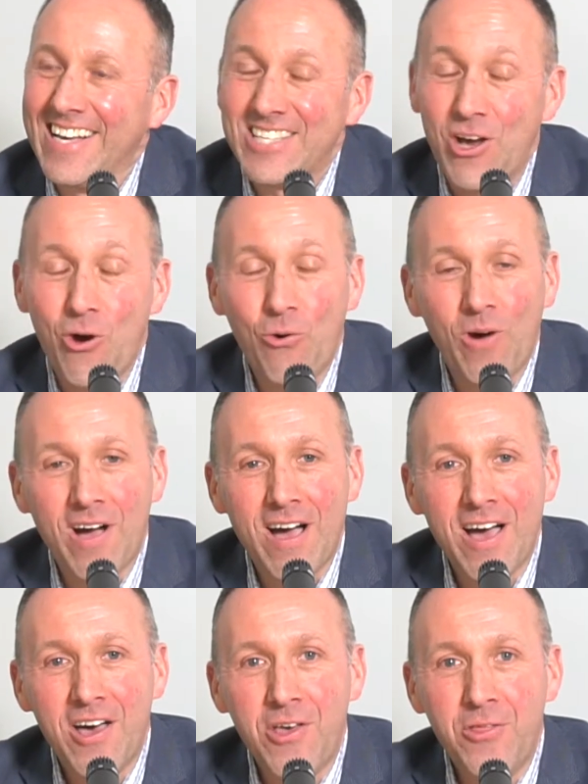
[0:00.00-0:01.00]
So
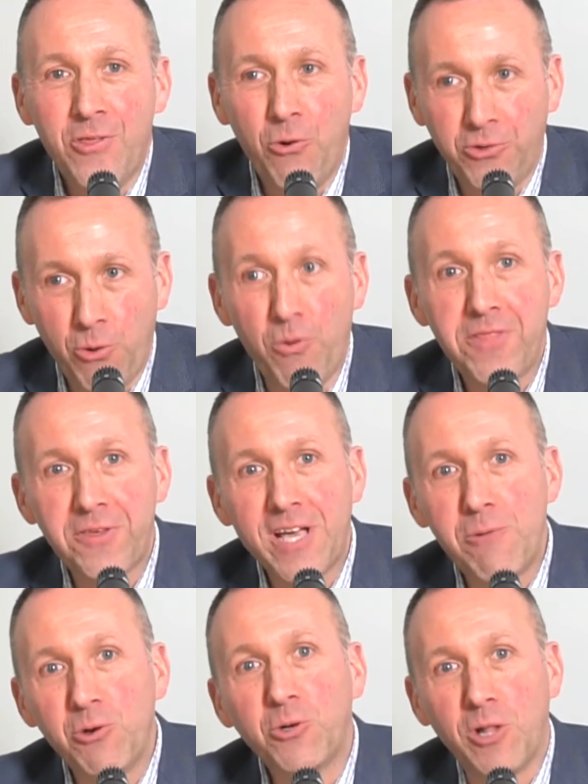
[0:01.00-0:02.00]
the one thing
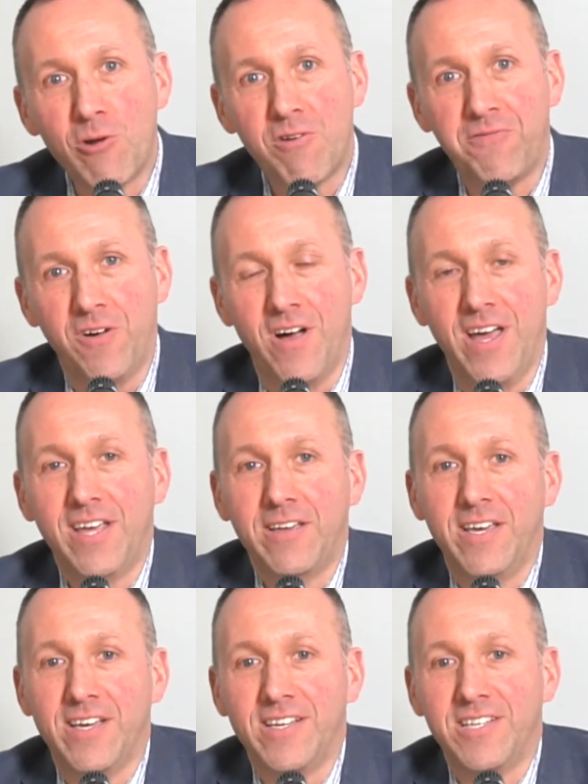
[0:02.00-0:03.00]
I will clarify
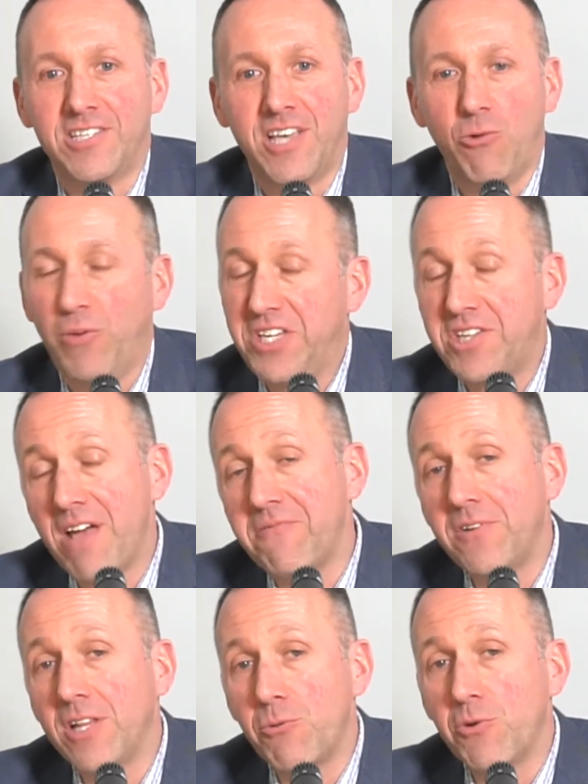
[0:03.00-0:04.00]
is we
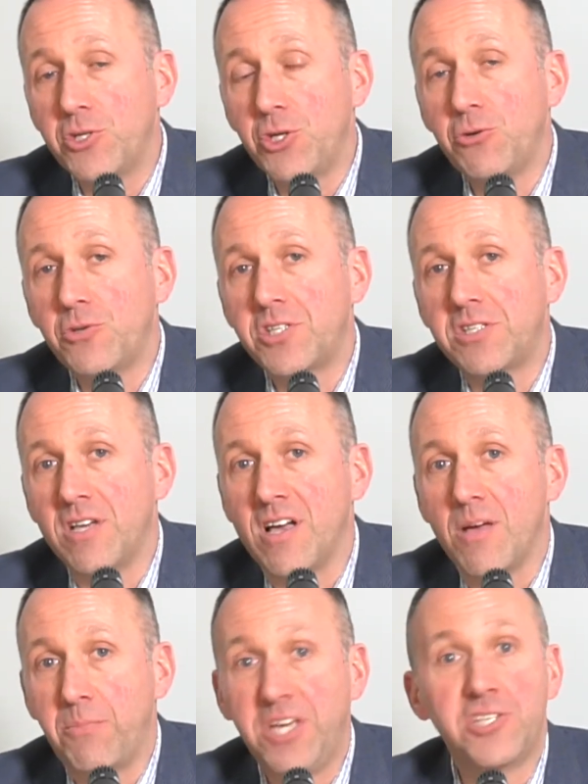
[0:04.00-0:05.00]
definitely reduce
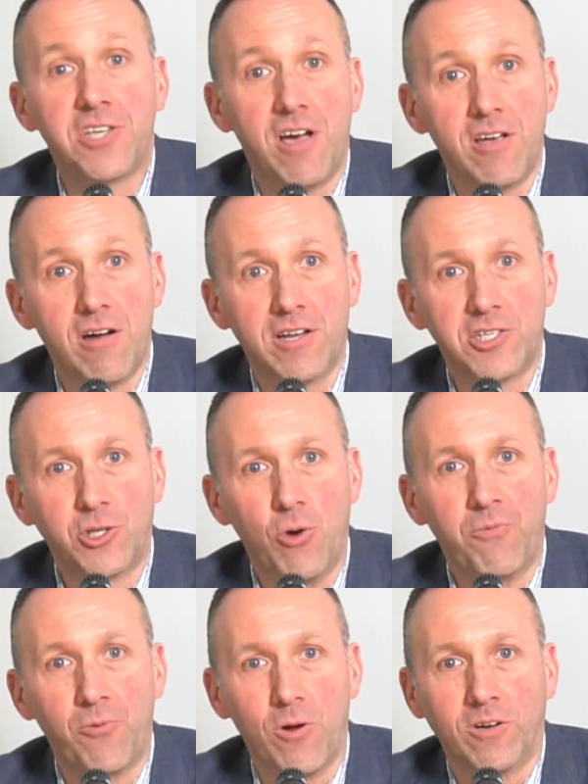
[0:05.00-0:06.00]
PCI audit
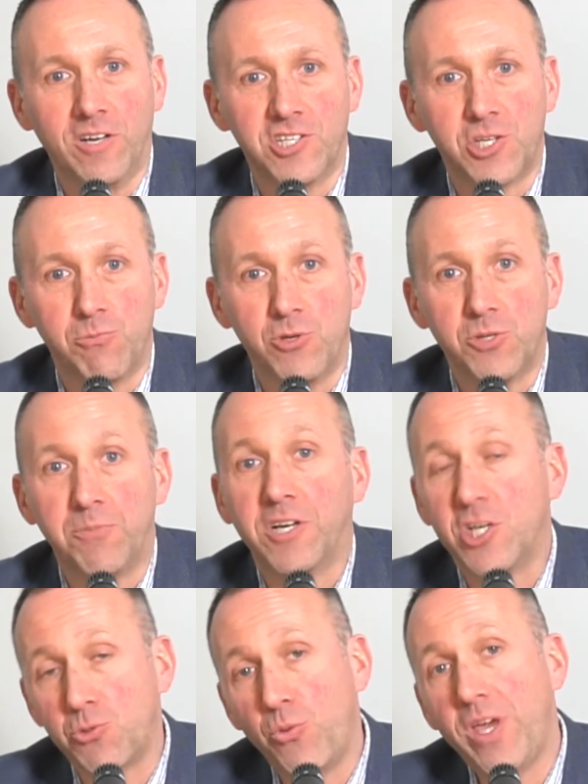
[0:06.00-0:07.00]
scope for our customers
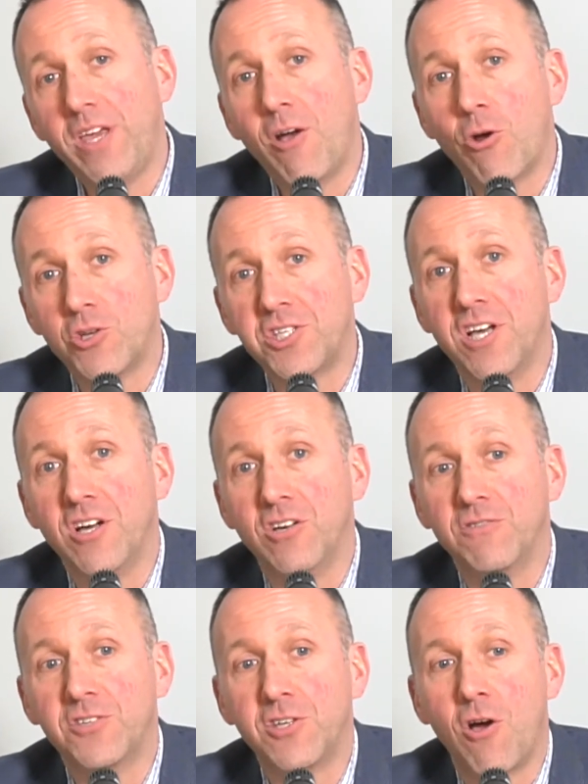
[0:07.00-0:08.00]
because we
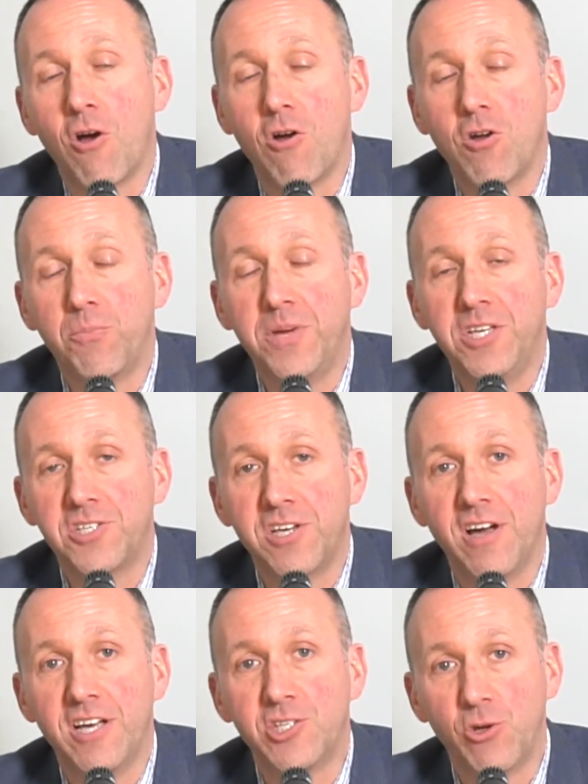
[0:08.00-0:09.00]
ourselves are
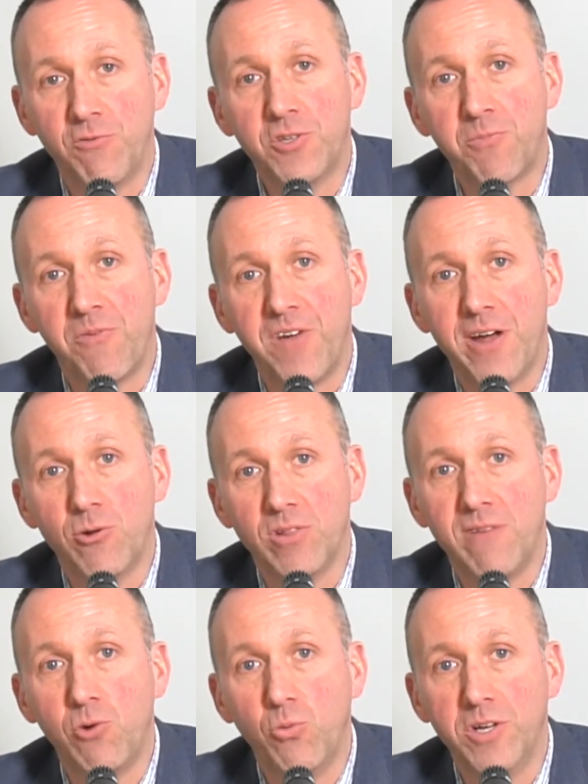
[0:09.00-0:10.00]
PCI service provider
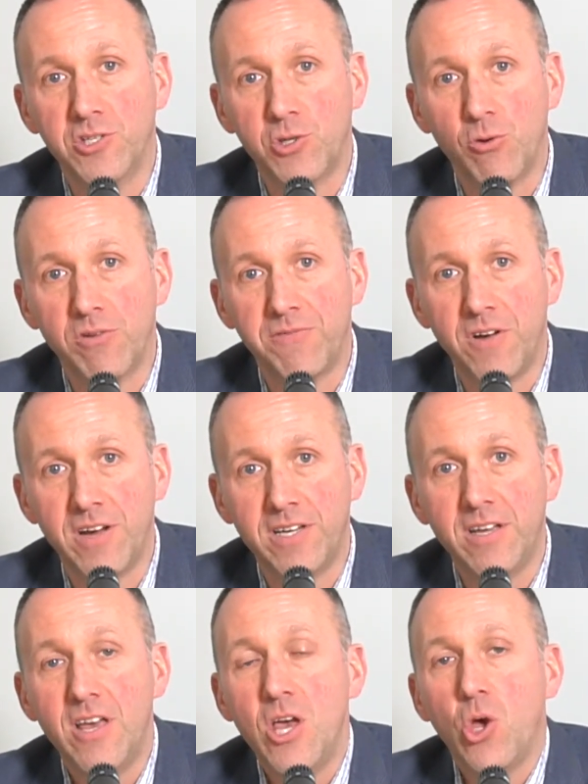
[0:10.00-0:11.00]
level 1
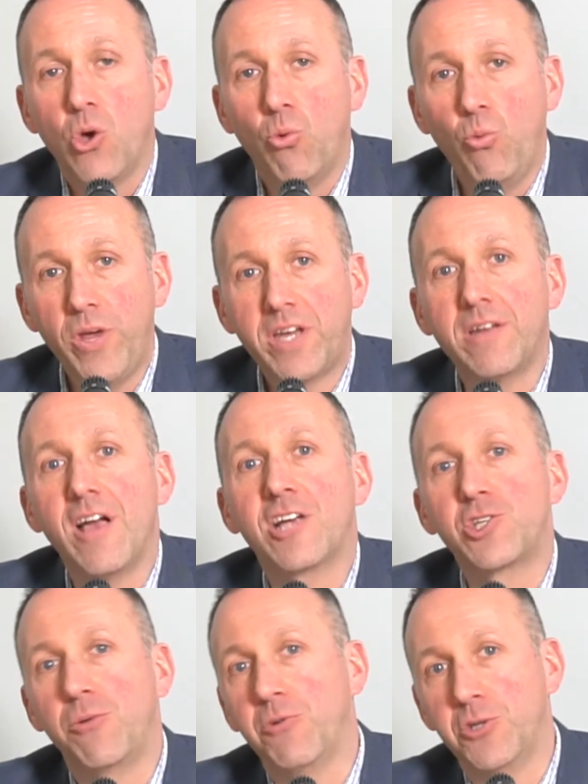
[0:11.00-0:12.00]
certified. We can
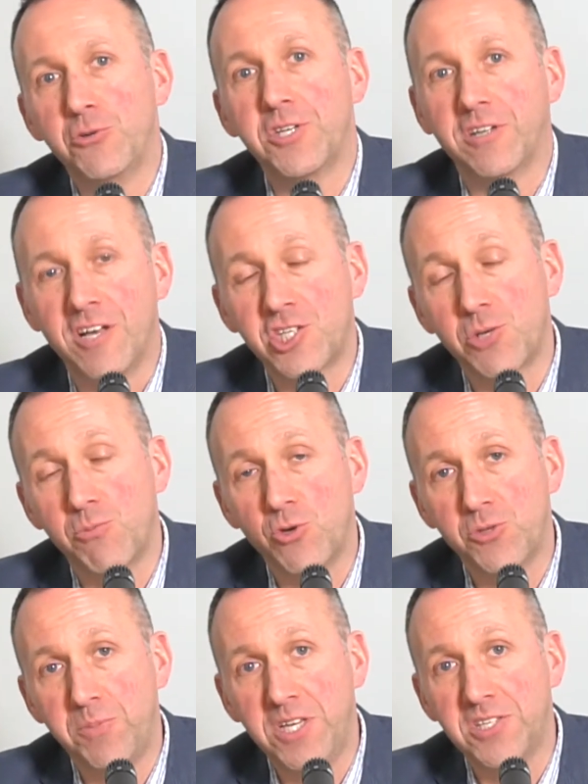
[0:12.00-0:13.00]
actually reduce a
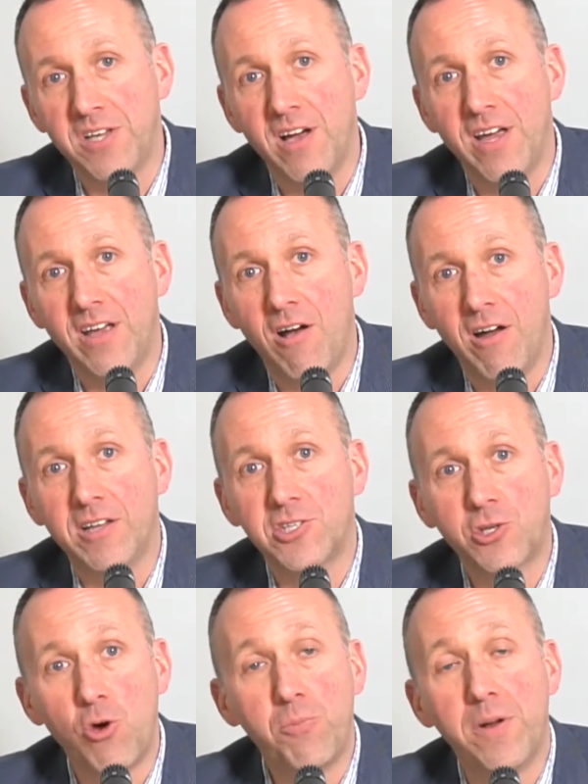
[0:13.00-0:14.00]
customer's PCI audit
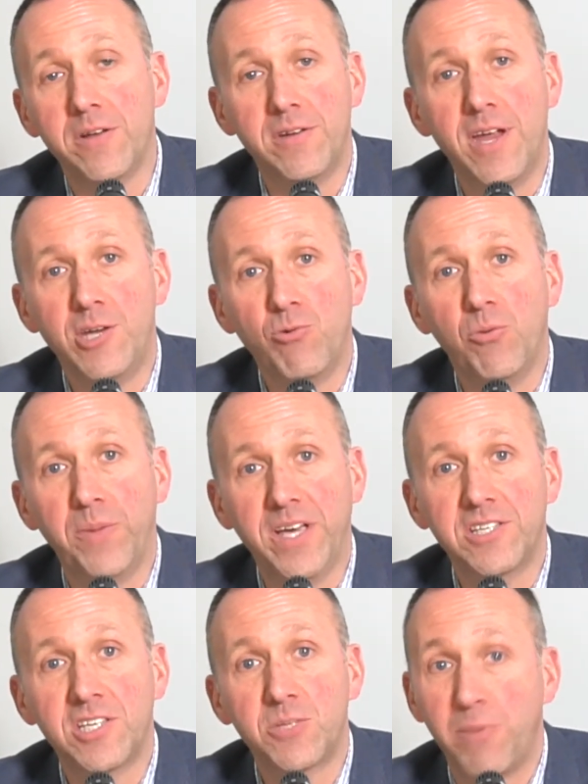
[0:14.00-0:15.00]
scope on an annual
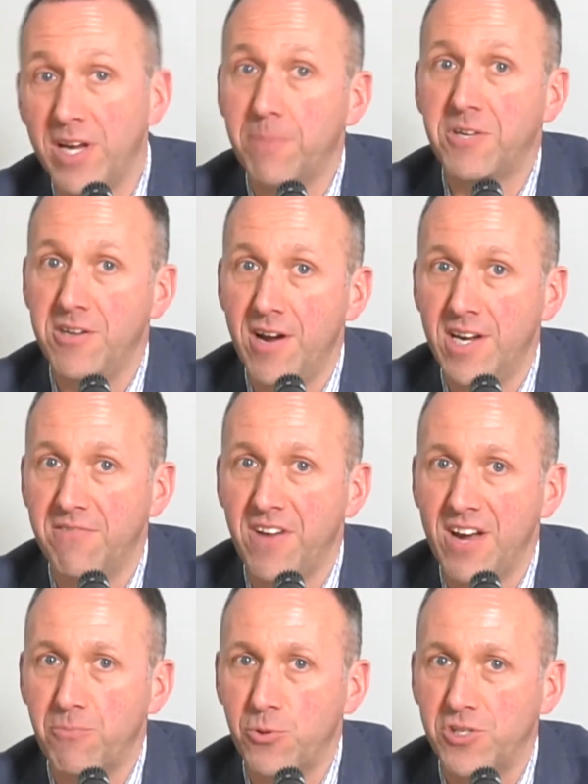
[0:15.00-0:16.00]
basis by up to
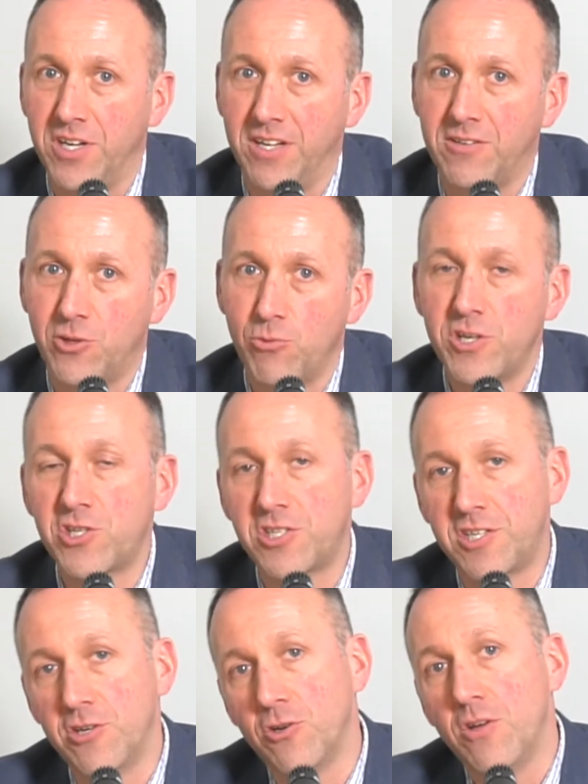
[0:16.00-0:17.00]

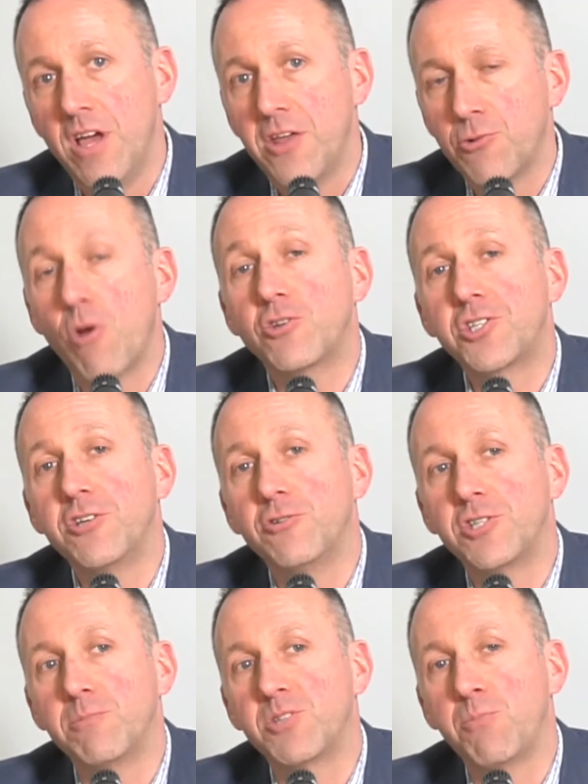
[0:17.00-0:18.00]
95%. There are still
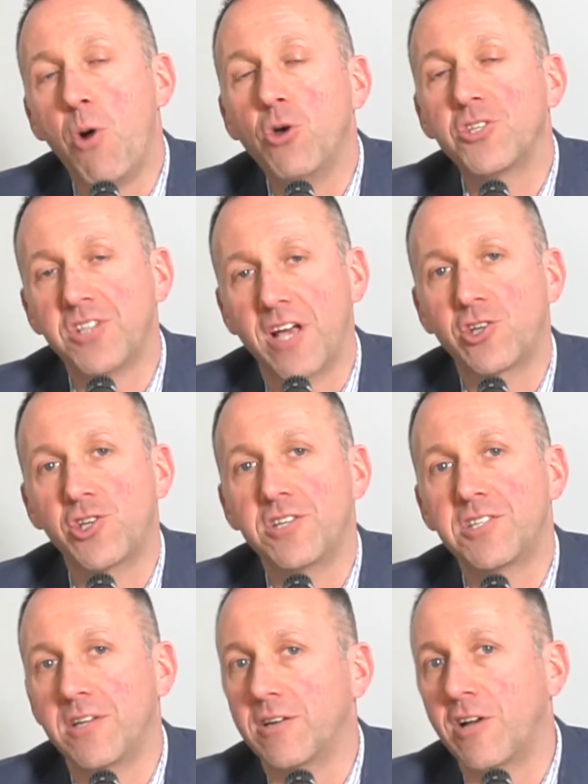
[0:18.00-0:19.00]
some small
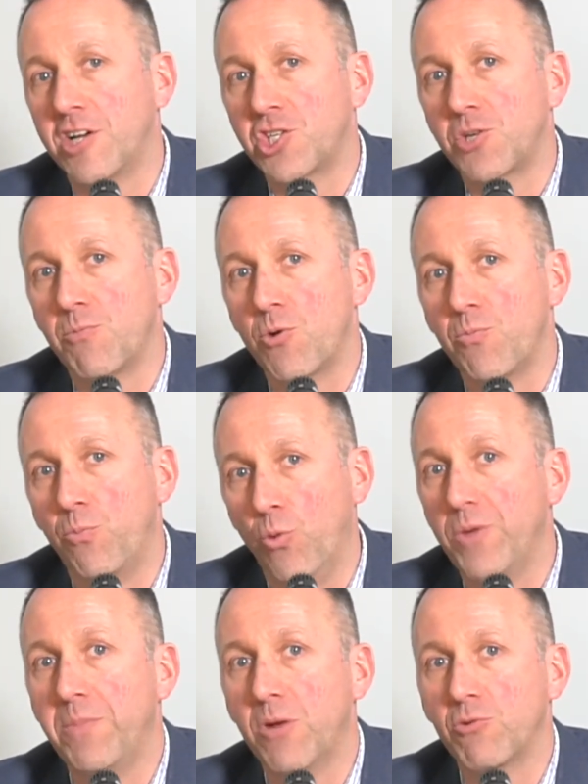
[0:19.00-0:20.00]
sections that a customer
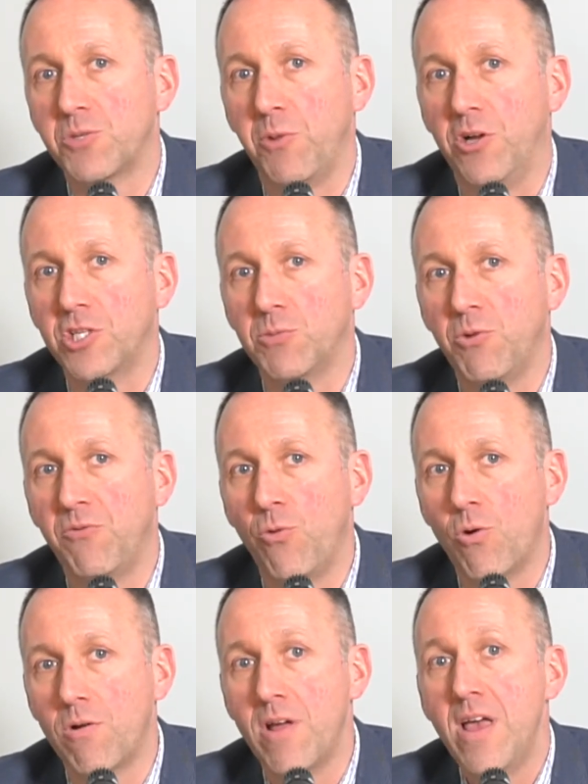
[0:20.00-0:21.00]
would be responsible
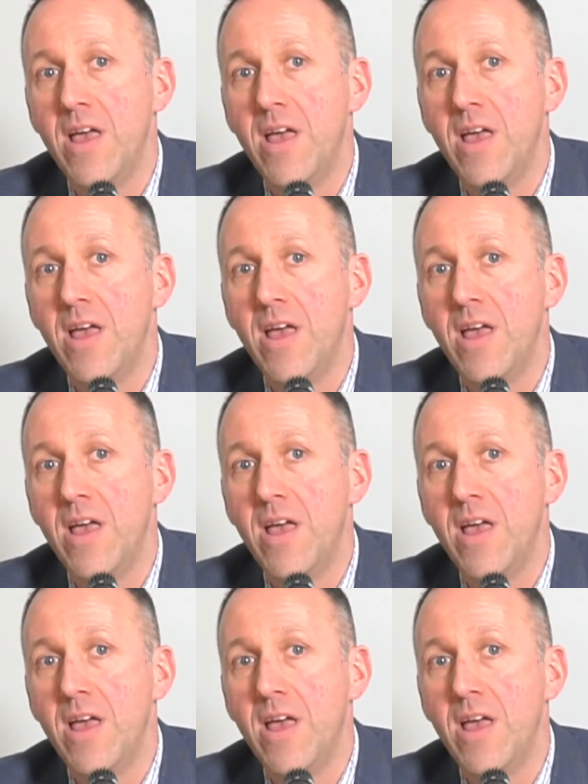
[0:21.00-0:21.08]
for,